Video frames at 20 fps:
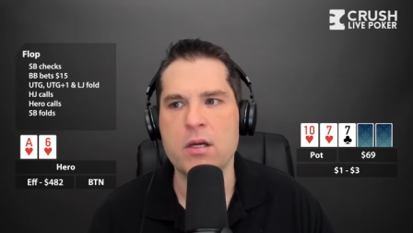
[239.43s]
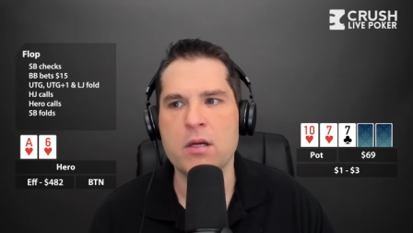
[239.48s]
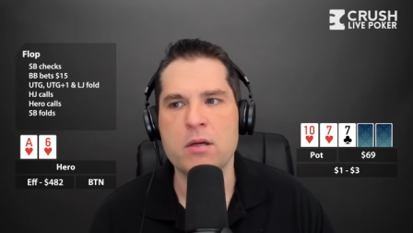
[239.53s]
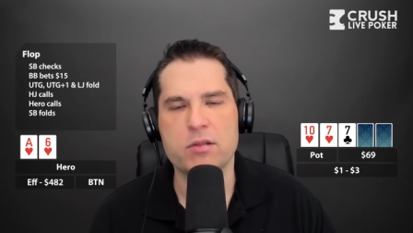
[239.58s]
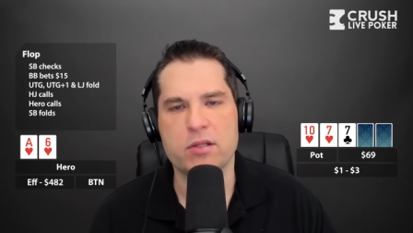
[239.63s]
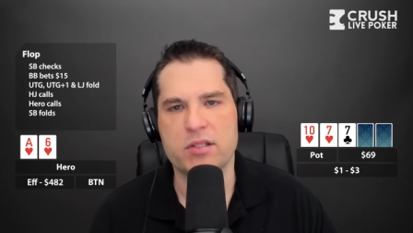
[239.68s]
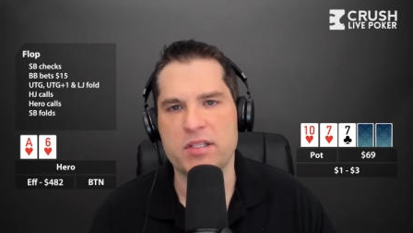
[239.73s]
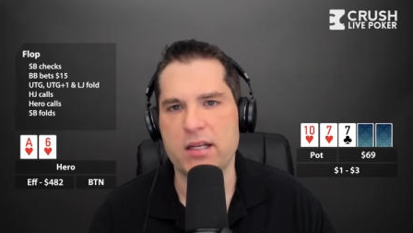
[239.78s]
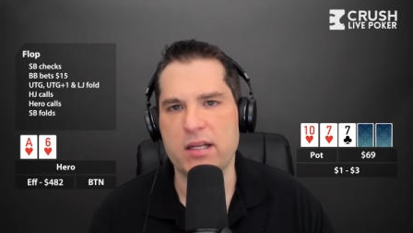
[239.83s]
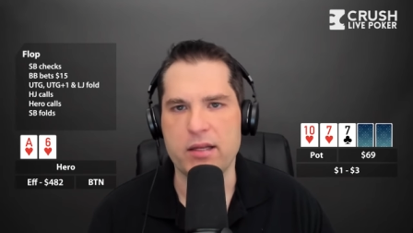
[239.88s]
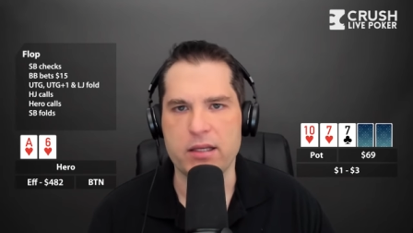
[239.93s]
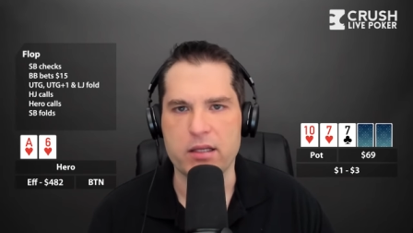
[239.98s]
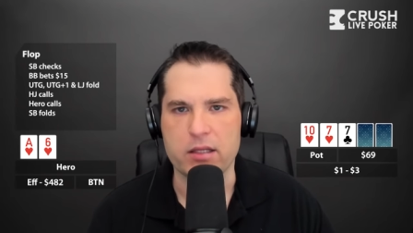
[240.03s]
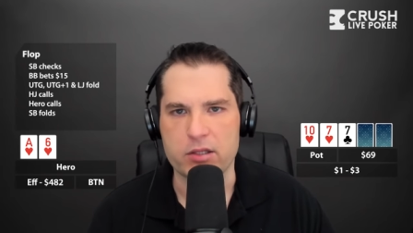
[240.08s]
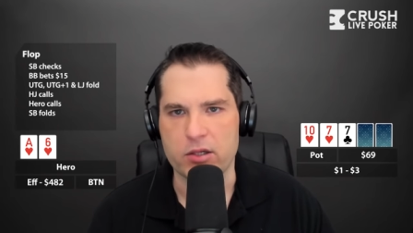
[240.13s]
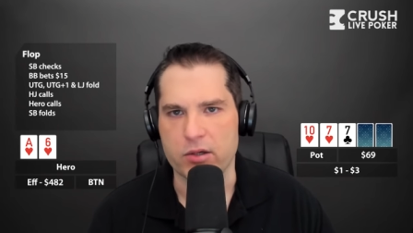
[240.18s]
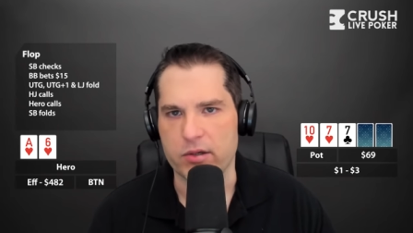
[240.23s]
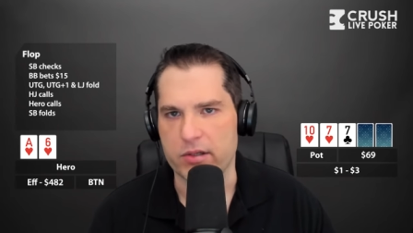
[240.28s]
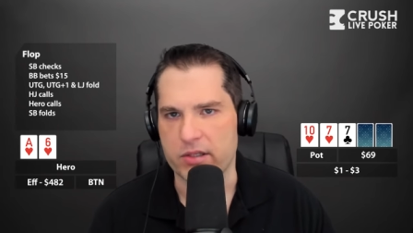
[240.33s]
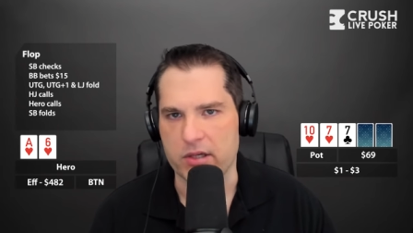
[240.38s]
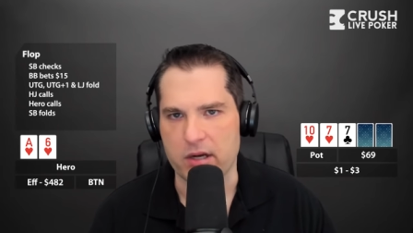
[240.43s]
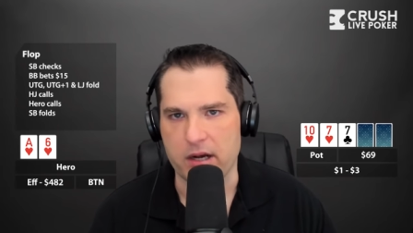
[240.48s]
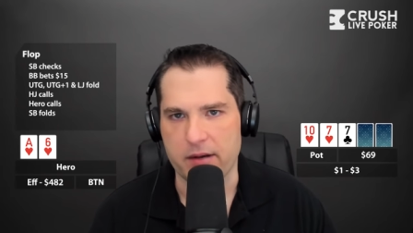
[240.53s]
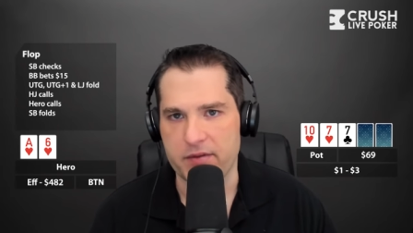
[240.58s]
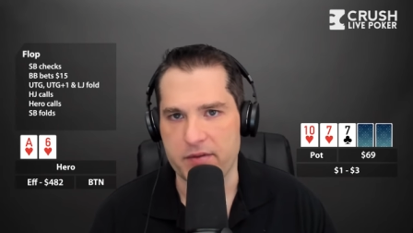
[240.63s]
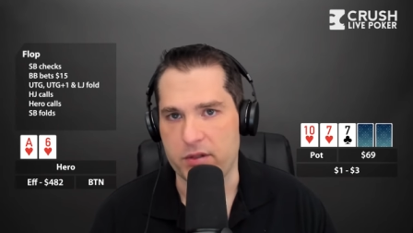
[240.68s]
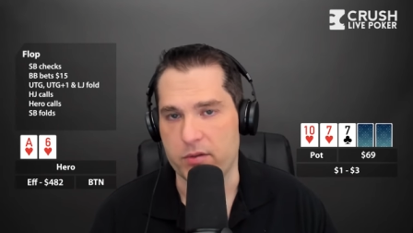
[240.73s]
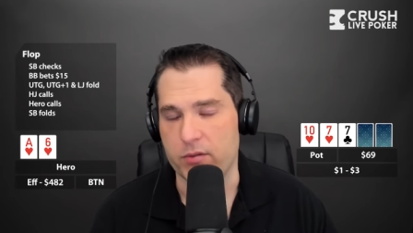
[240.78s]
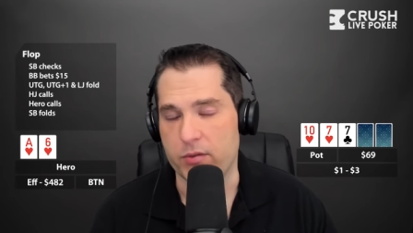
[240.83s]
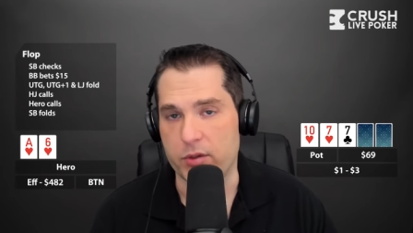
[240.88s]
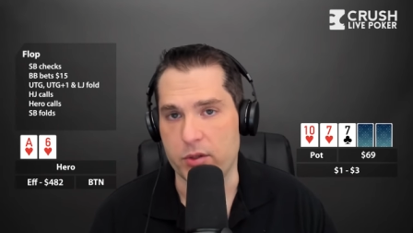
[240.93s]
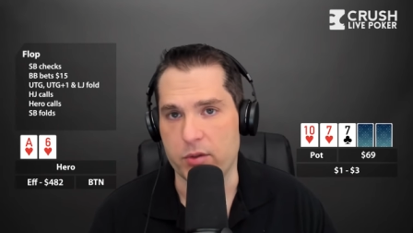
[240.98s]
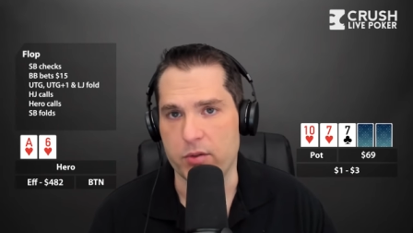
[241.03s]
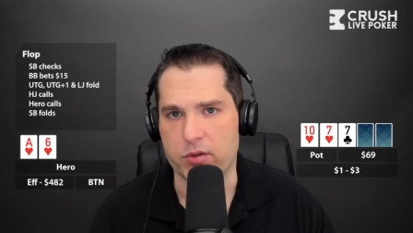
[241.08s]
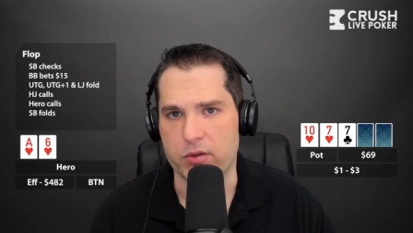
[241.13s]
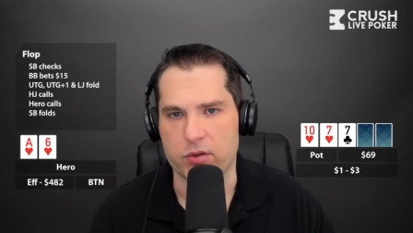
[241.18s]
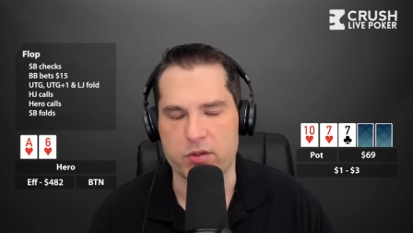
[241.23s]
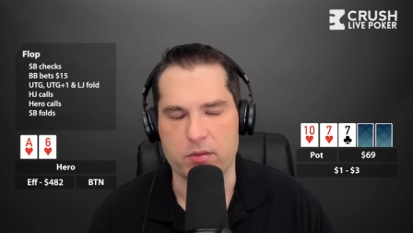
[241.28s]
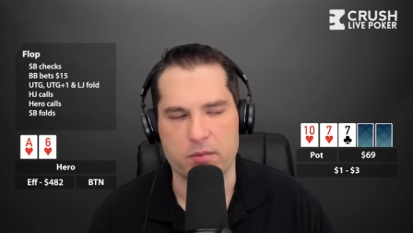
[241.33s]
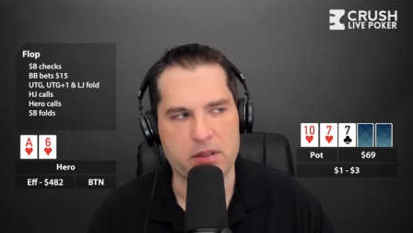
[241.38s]
so say like the turn's an offsuit
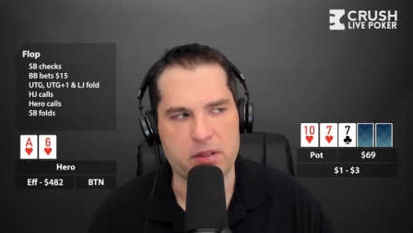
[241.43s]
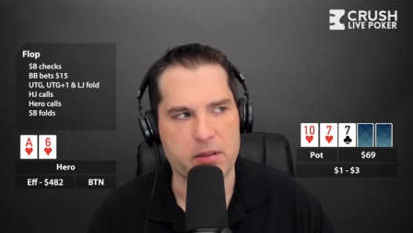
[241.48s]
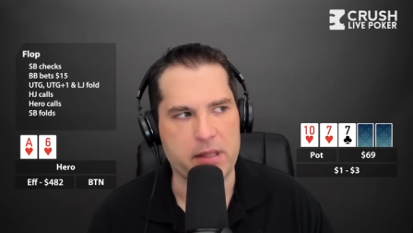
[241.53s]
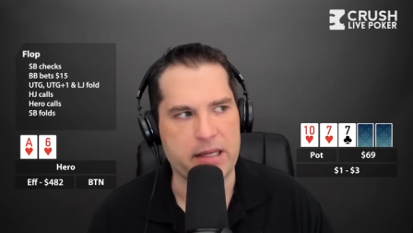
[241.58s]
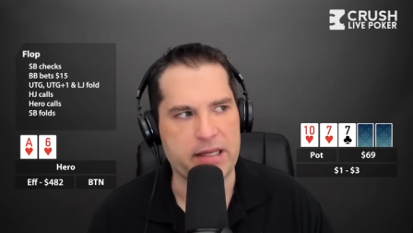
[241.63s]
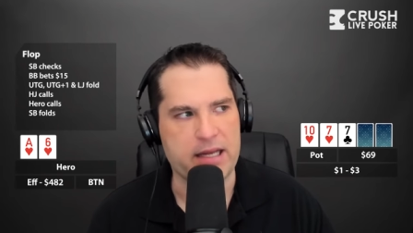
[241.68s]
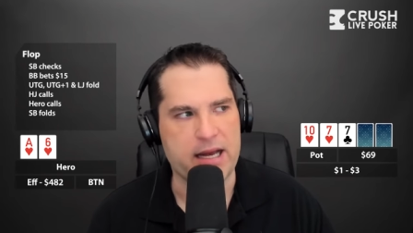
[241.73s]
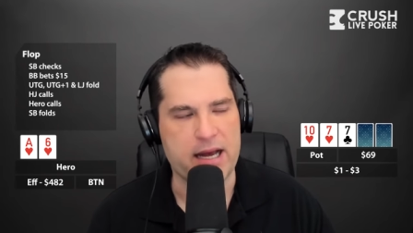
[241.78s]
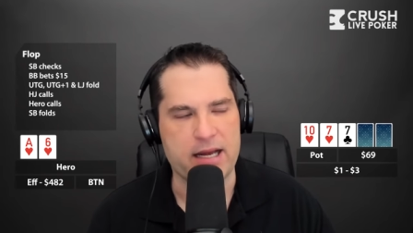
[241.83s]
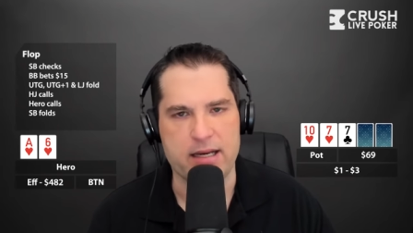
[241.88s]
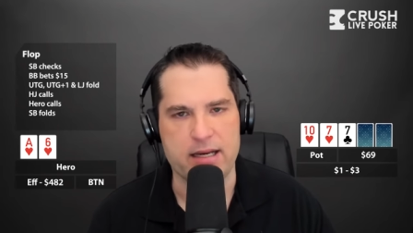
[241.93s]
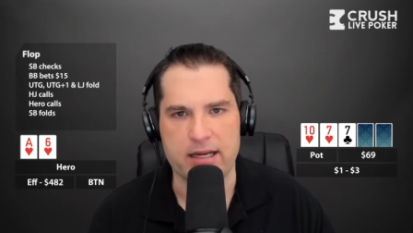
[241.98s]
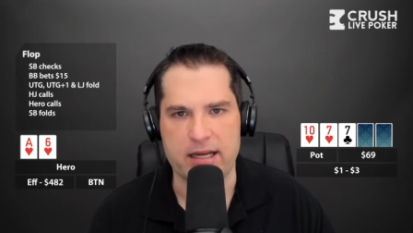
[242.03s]
deuce or something like that, and